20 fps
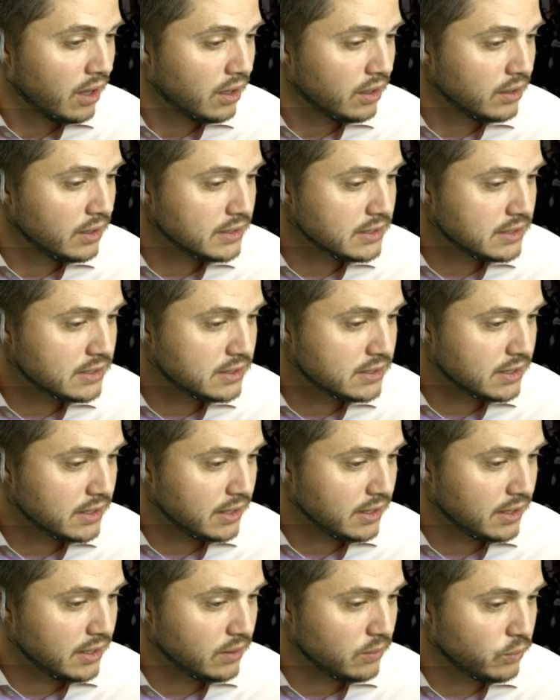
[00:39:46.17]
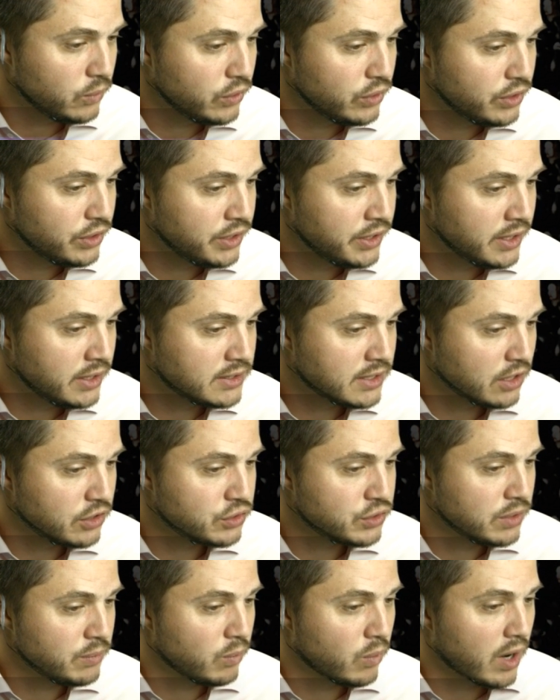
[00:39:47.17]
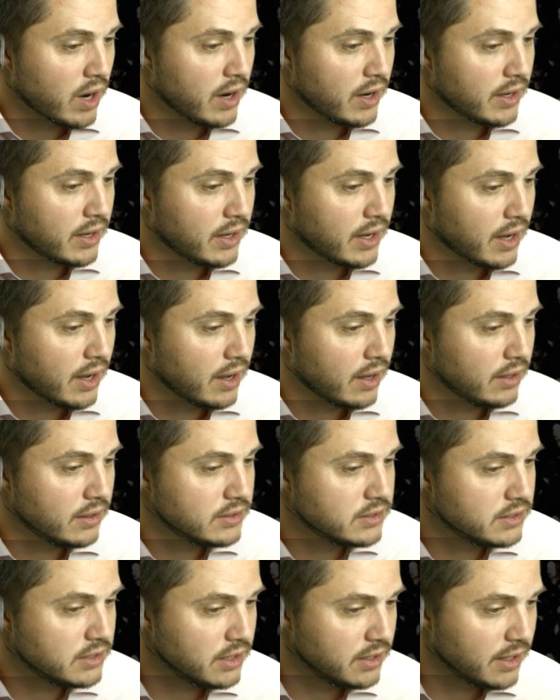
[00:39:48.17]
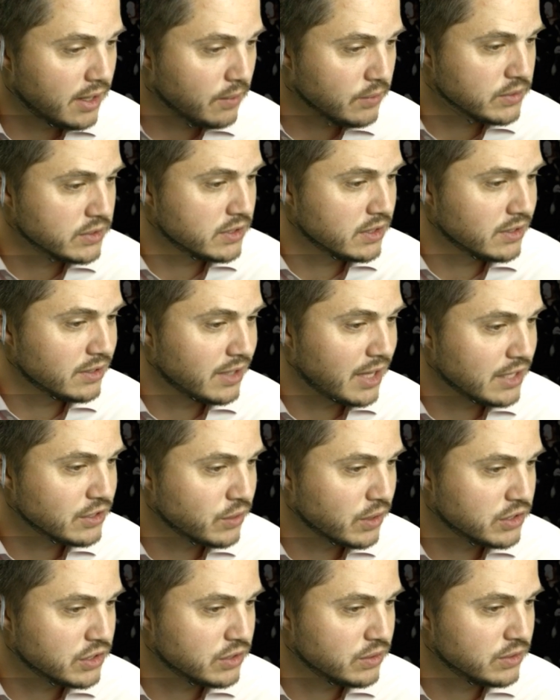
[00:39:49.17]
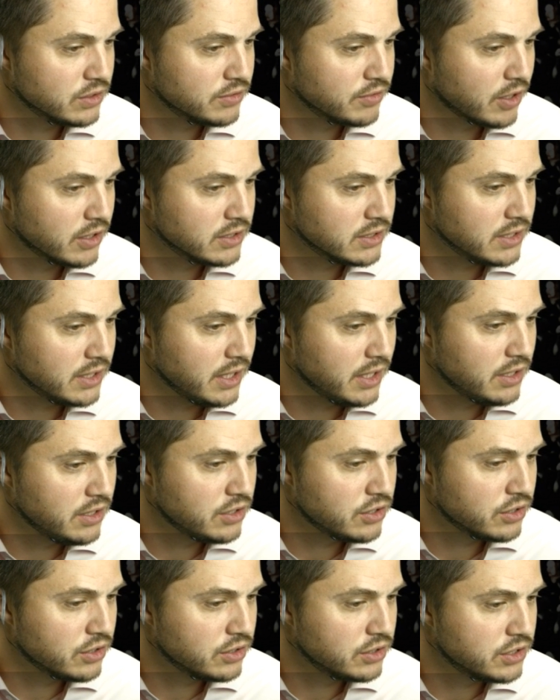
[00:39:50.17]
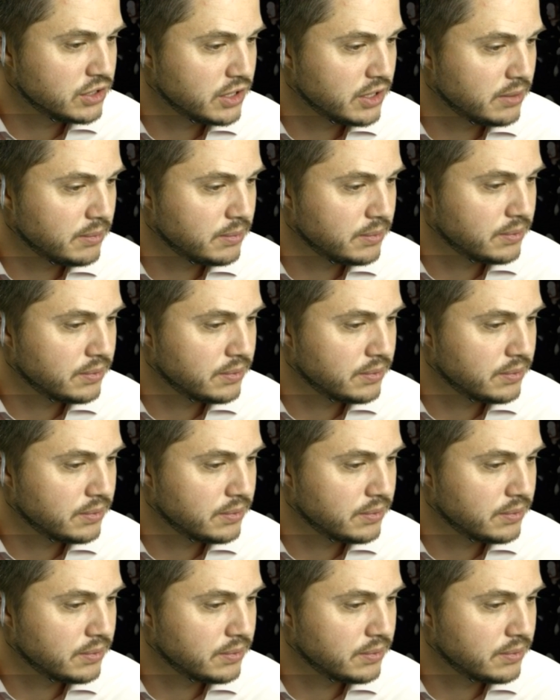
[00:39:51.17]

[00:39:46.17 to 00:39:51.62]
Let's see. Would Telestream let's see. That was the last question as far as the internship.